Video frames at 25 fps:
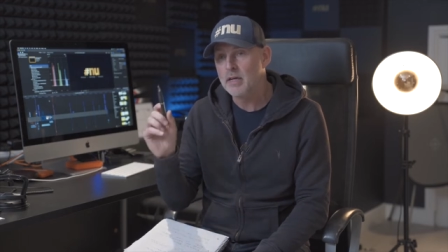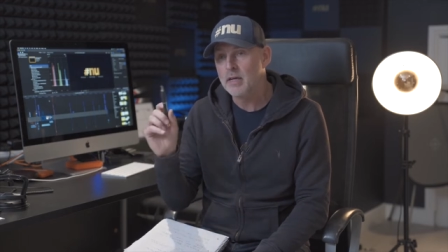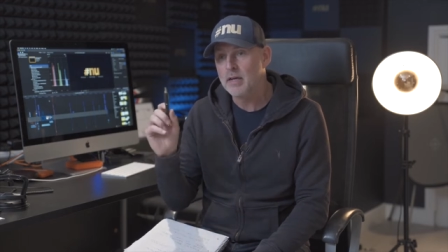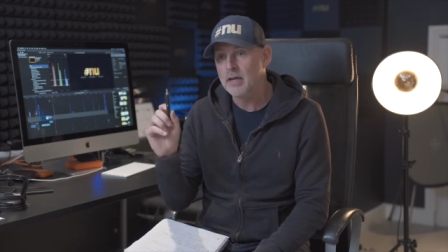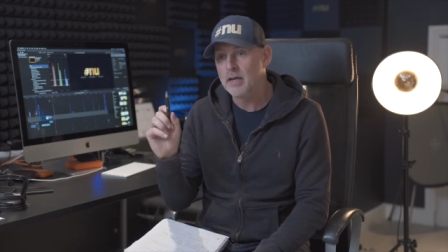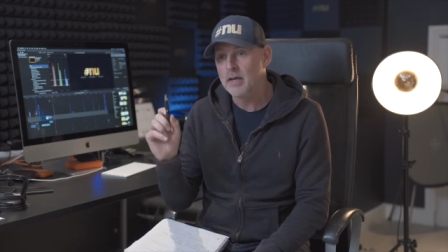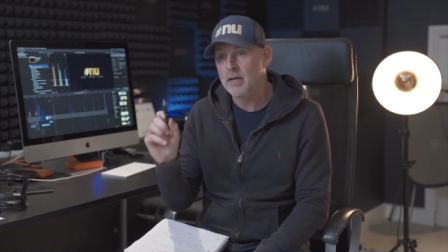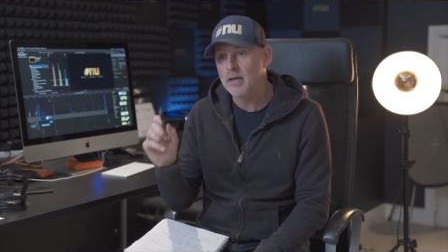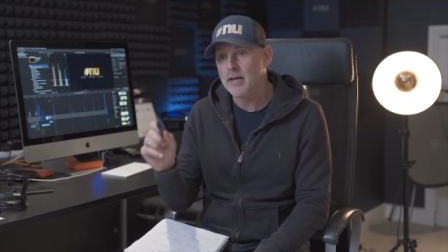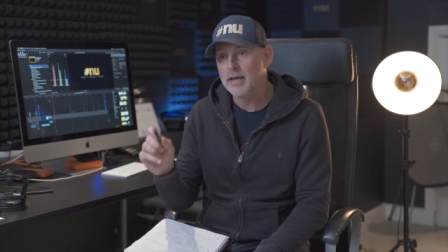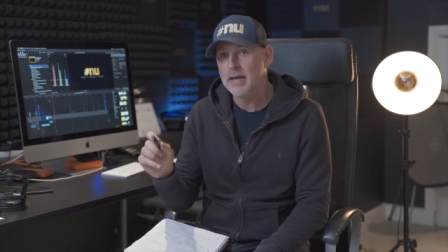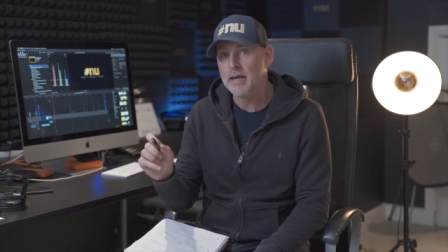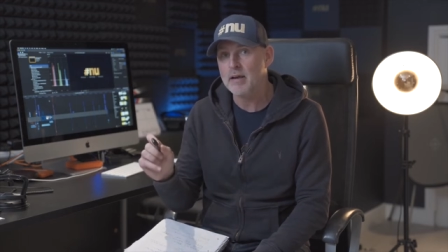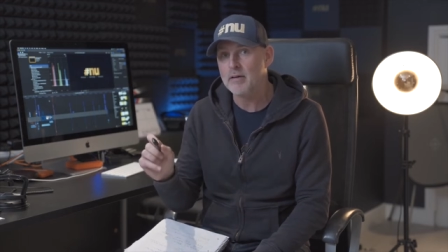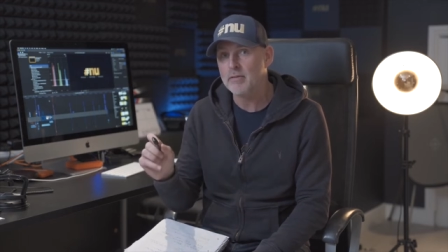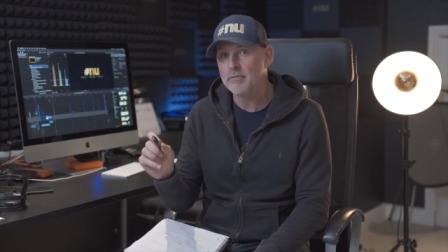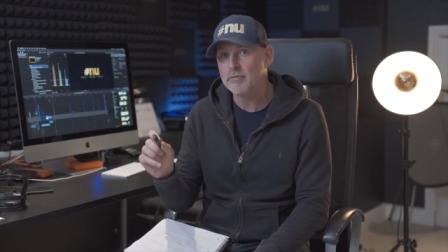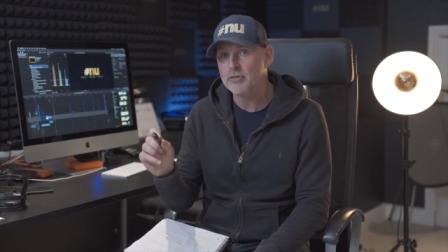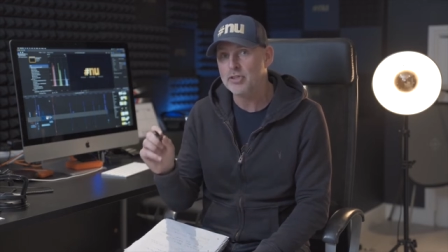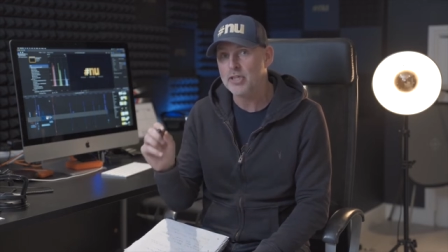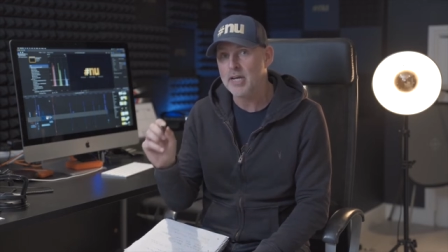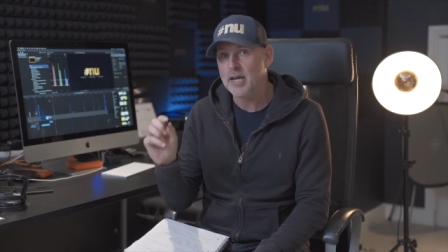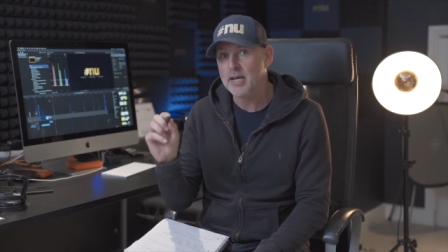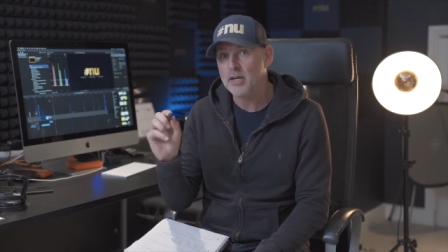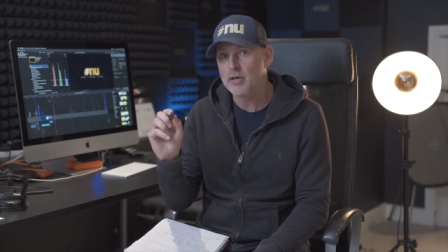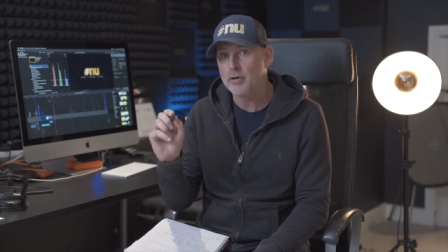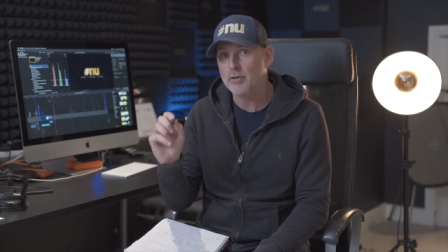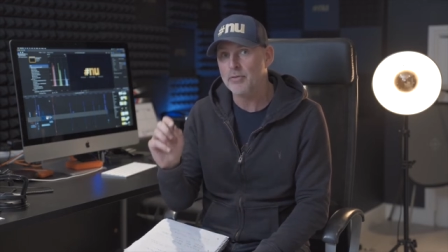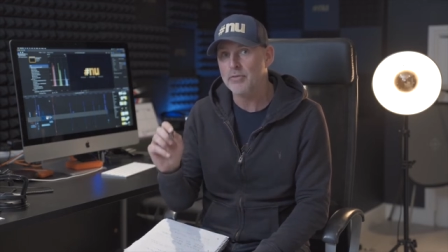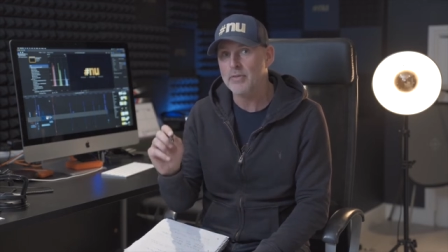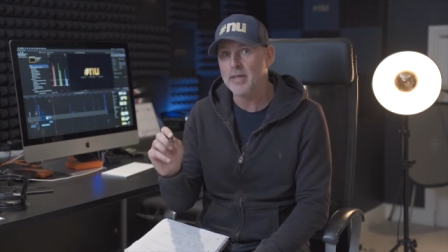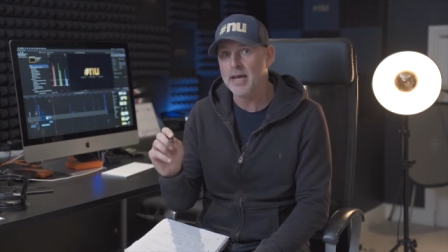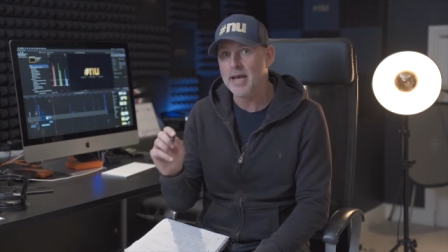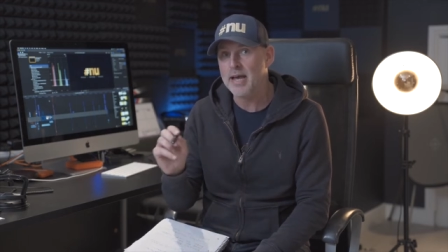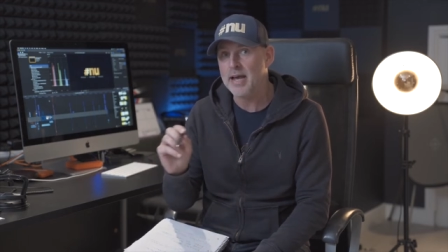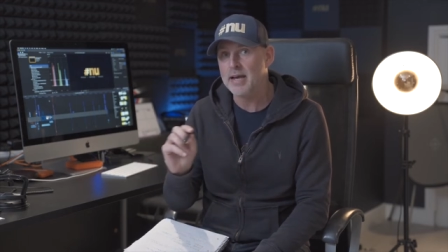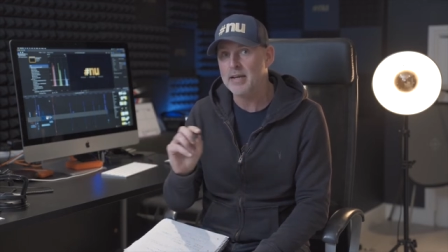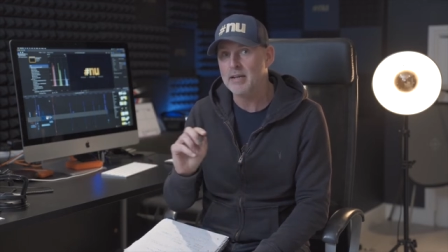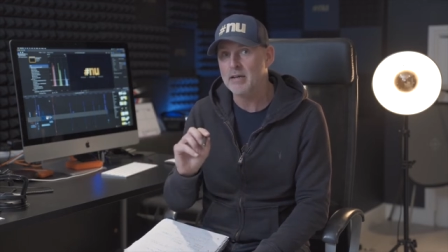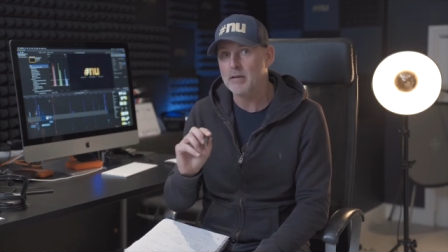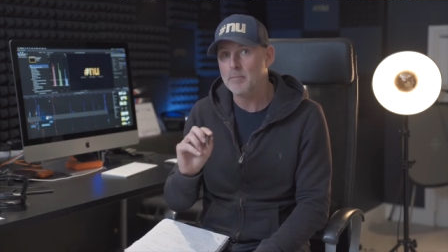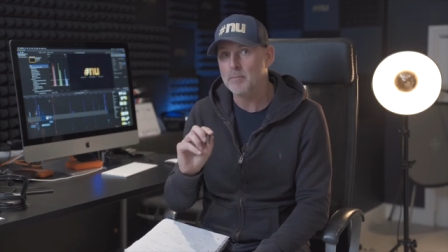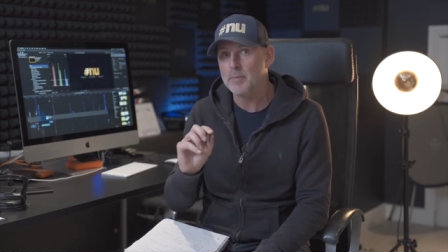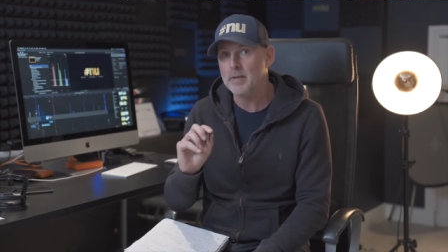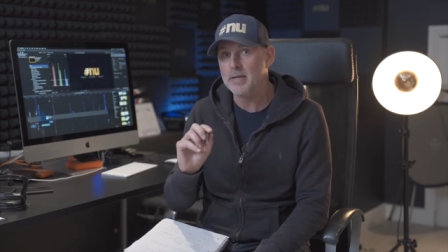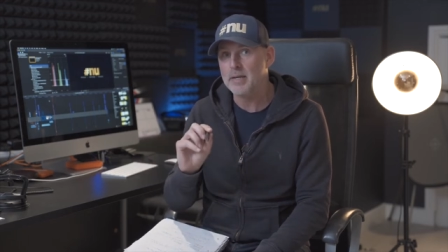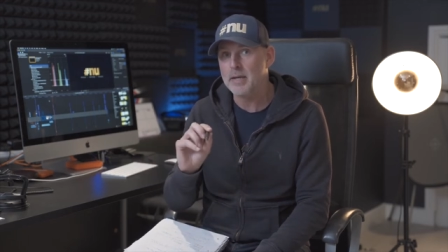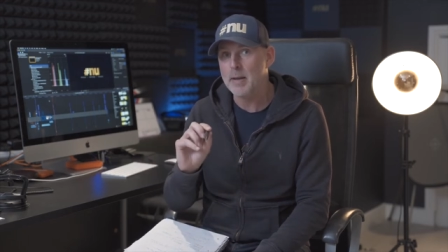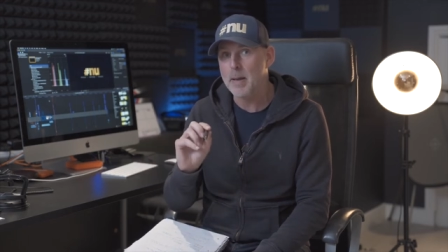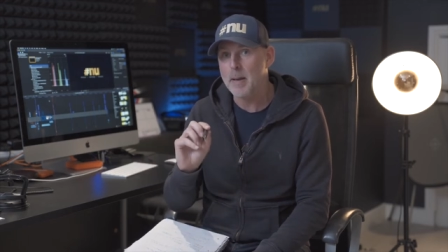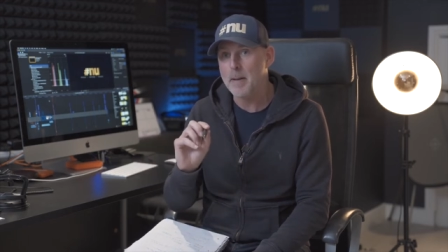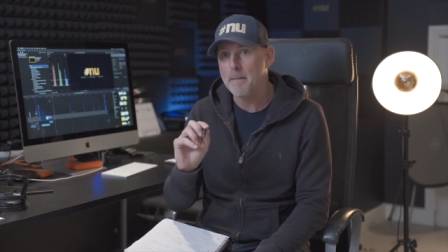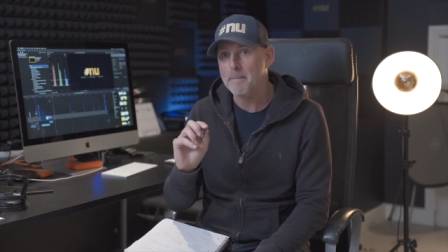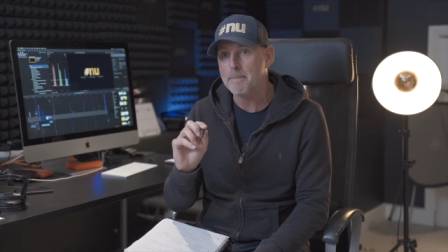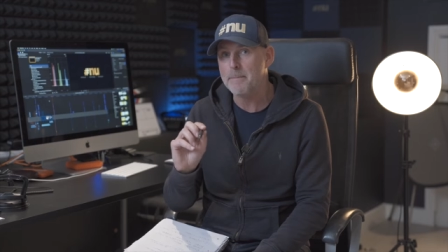health check on that, and it'll be